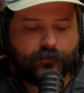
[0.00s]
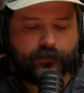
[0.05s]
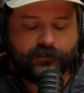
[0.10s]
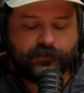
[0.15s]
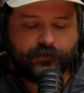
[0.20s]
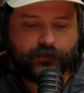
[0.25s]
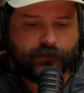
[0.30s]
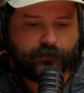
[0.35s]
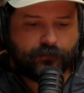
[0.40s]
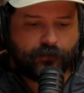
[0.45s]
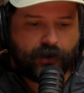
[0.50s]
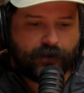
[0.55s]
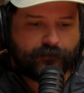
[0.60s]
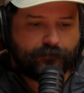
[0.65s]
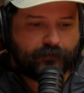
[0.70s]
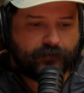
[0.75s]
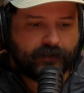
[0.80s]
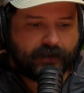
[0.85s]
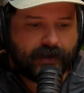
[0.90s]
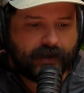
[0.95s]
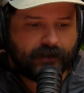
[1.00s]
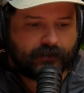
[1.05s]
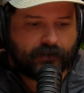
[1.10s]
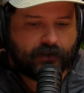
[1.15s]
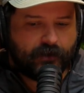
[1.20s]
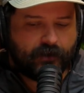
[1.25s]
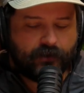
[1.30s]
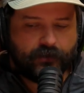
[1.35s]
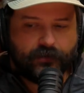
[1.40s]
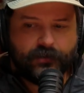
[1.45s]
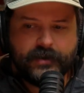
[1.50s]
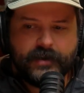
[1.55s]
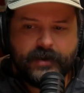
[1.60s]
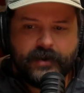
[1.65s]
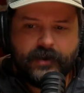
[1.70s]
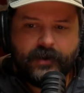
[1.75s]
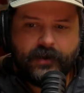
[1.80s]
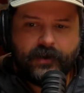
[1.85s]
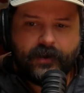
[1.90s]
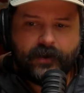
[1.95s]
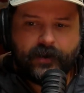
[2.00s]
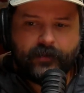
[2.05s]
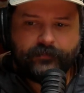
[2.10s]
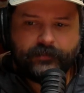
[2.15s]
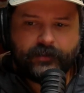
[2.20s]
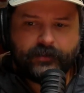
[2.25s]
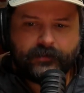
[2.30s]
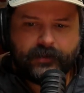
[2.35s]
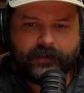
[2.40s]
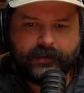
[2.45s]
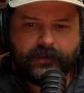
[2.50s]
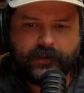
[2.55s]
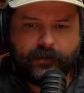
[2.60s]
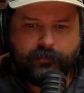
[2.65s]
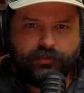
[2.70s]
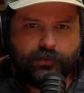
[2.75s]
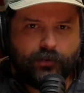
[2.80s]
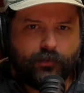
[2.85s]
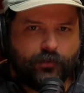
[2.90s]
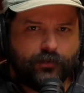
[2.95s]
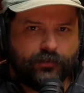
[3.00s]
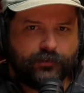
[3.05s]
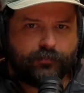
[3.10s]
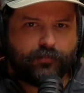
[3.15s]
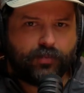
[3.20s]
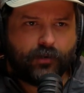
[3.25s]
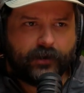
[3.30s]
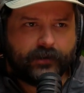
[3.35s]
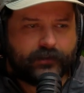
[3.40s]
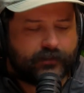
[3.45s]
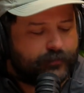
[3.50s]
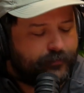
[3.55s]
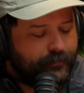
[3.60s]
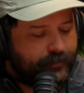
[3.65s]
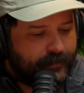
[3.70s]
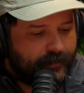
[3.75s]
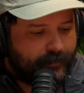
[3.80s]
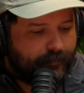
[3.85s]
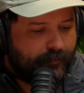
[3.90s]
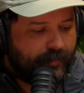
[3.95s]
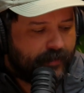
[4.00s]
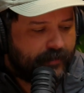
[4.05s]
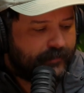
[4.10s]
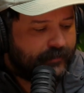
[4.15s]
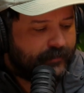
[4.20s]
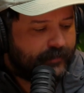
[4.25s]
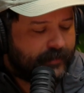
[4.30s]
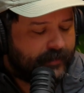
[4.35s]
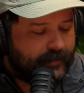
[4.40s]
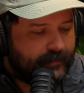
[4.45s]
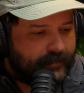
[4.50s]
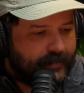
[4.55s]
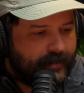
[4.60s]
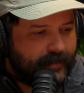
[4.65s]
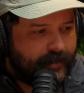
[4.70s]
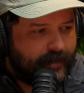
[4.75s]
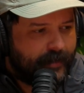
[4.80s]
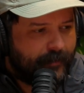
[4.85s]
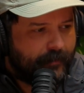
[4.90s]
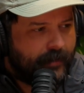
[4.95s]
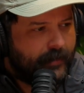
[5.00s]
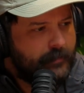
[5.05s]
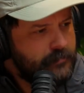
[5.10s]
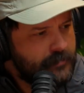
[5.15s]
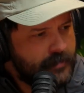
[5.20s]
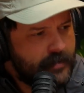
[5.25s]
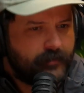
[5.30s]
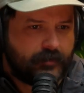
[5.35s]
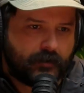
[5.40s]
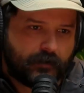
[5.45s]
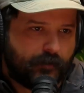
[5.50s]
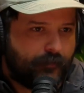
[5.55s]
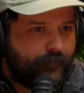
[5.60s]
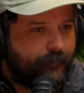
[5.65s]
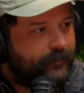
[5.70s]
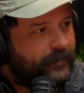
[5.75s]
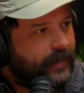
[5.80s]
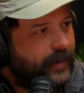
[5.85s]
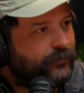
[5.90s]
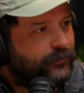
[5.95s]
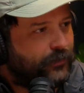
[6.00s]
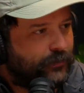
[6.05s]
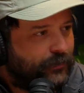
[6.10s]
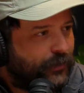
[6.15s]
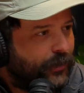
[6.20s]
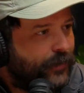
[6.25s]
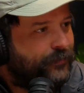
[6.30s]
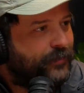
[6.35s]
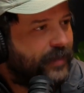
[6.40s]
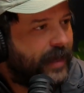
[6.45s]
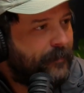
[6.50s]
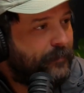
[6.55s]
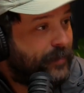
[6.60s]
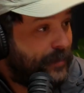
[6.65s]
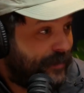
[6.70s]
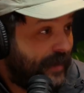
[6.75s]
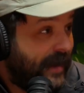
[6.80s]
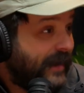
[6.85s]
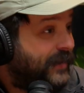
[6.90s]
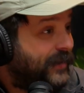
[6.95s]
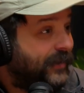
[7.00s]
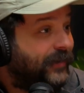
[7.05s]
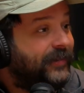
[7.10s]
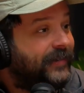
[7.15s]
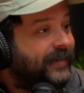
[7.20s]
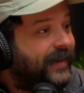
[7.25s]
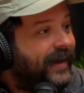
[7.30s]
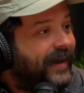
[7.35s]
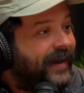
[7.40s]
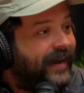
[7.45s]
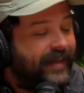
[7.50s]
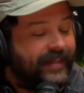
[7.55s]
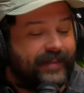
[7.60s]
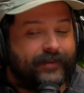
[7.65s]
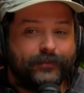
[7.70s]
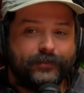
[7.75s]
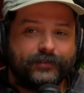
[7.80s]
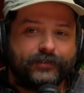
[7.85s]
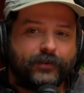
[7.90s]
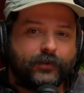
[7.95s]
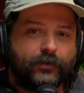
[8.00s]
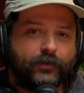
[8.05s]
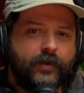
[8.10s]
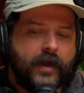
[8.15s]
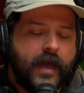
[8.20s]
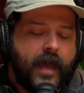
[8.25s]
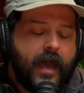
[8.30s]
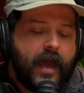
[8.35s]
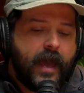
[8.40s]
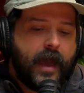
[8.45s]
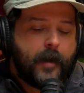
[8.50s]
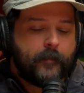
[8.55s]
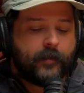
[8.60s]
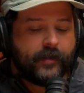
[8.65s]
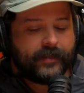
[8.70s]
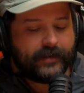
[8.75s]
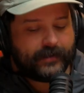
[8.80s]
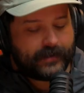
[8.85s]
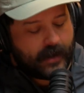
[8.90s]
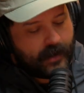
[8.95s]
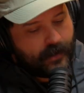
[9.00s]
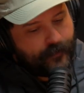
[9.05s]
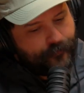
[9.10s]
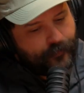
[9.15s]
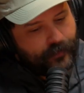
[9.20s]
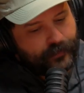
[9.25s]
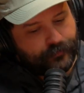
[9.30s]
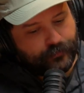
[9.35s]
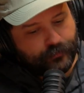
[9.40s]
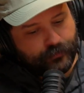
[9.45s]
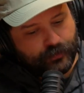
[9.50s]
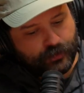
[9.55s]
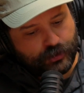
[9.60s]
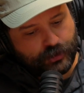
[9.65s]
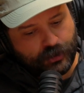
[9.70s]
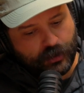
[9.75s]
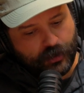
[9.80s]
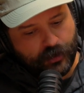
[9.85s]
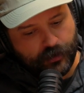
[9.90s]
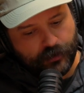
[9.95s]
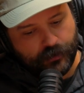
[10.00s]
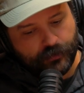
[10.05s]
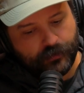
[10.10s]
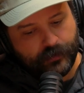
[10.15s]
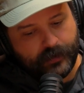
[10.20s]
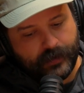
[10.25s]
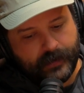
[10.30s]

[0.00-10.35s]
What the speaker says: into it right from the get-go. Getting applause breaks for bits that I'm like, I don't know if it deserved that, but thank you. That was cool. But then halfway through the show,